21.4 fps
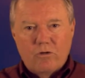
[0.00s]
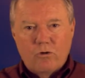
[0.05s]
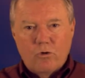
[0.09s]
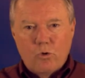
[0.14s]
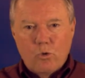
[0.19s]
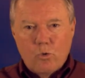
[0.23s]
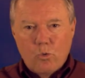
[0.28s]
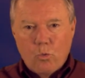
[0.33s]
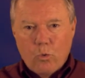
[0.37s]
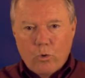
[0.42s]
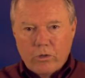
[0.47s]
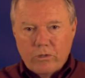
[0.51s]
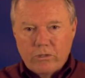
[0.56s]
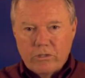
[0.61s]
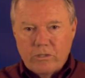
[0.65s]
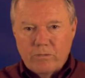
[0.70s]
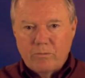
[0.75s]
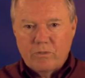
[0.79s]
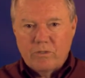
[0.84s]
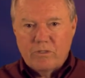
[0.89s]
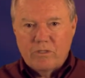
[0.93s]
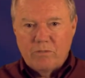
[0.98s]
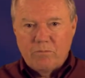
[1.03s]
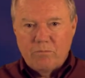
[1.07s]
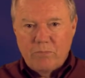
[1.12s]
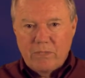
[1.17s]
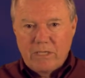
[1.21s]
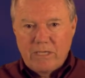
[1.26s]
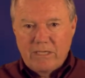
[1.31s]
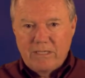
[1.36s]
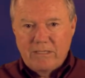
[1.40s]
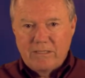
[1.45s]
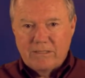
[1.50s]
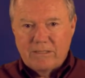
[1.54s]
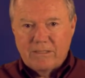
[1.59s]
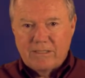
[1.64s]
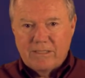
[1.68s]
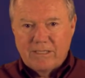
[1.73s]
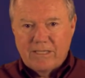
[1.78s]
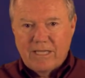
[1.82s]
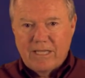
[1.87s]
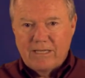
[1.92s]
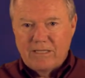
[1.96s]
who worships the beast
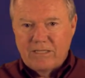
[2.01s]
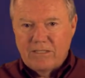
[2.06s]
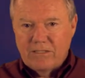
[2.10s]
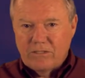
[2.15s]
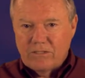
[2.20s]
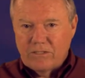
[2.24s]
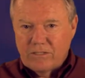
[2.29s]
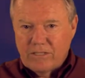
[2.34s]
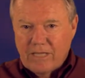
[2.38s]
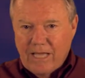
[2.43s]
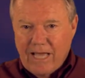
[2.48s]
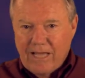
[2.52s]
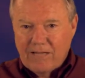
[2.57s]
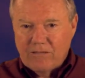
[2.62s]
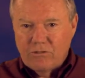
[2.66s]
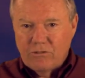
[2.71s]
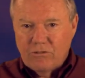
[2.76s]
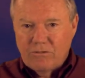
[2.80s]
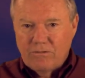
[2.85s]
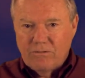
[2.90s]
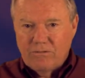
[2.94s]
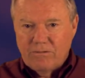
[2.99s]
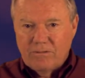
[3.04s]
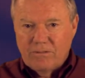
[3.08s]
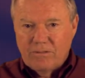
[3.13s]
and his statue,